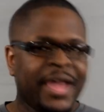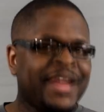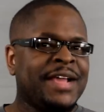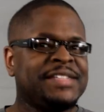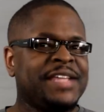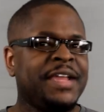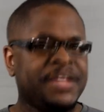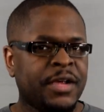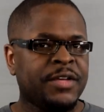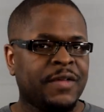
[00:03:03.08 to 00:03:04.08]
And I say
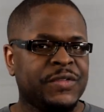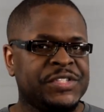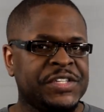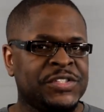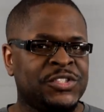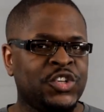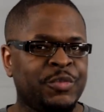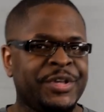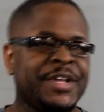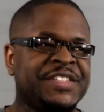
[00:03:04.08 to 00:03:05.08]
Daredevil Season
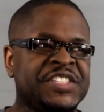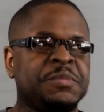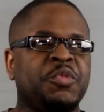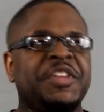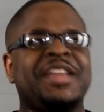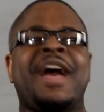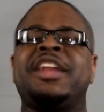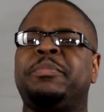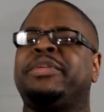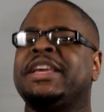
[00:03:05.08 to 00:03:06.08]
two because this movie
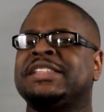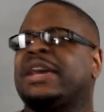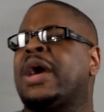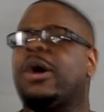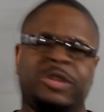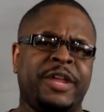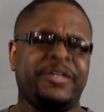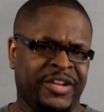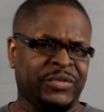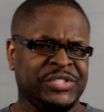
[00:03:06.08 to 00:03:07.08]
kind of plays out how
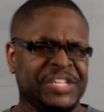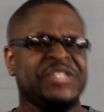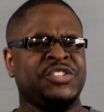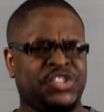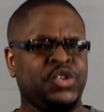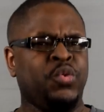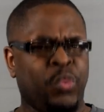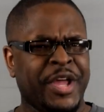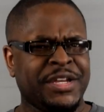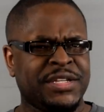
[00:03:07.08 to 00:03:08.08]
Daredevil Season two
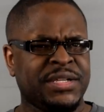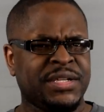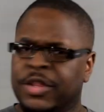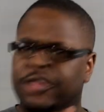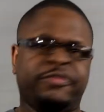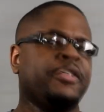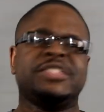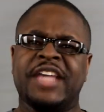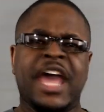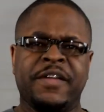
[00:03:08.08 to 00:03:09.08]
went. The
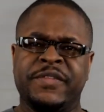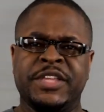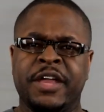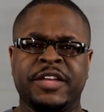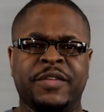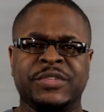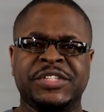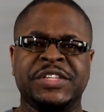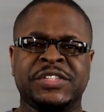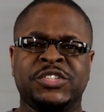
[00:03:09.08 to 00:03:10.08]
first half of Daredevil
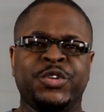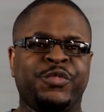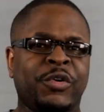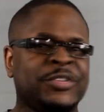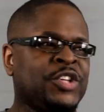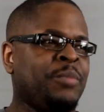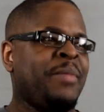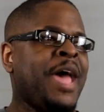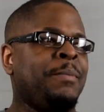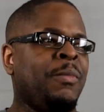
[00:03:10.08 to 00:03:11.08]
Season two focused on
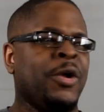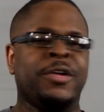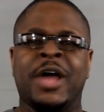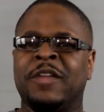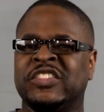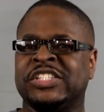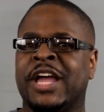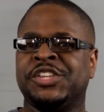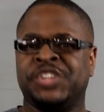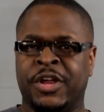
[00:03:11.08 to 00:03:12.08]
Matt Murdock
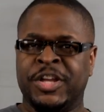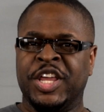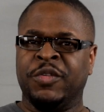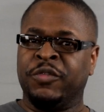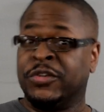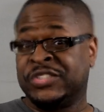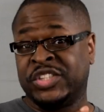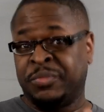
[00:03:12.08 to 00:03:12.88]
slash Daredevil versus the